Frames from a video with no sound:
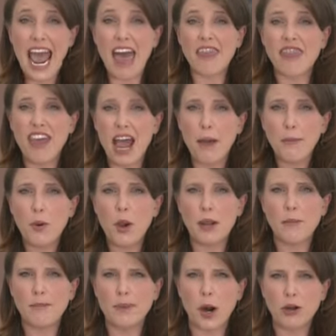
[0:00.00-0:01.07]
At that
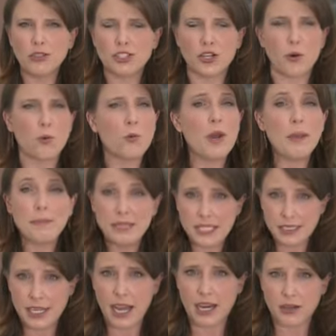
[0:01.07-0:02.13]
point, Bulger whipped
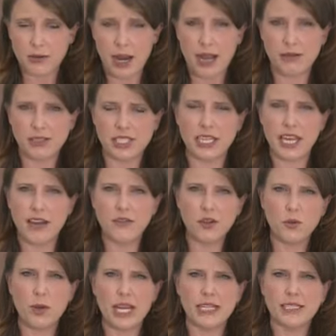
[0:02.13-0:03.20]
his head around to
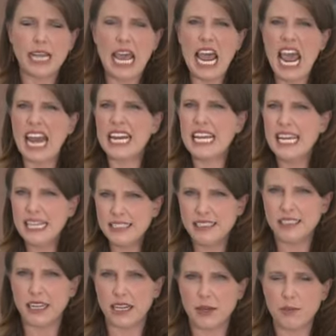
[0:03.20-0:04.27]
Kevin Weeks and
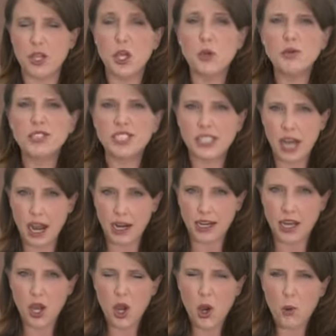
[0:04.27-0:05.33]
hissed at him, "You suck."
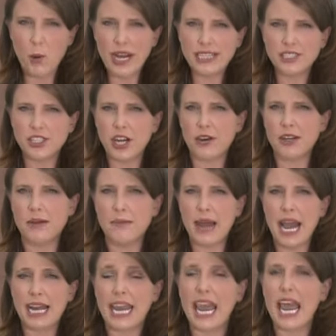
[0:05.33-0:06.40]
Weeks shouted
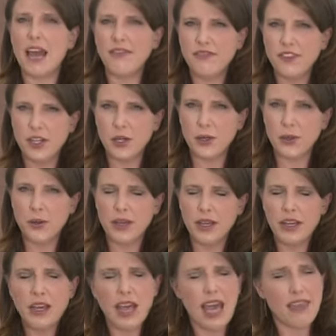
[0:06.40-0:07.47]
back, "F you."
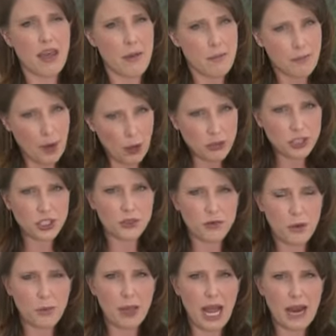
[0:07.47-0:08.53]
And then Bulger
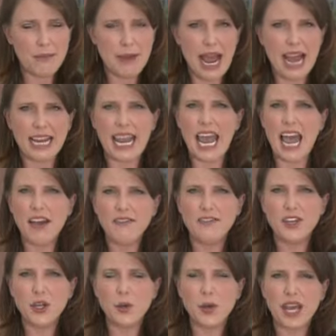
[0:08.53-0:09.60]
replied back, "F
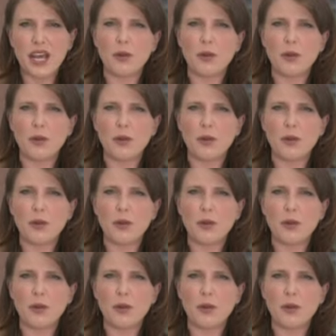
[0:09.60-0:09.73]
you."